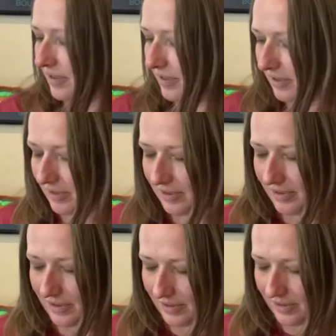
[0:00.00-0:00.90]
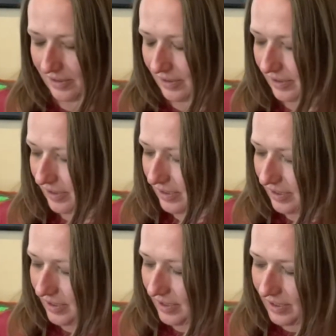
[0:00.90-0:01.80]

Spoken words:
Nobody speaks.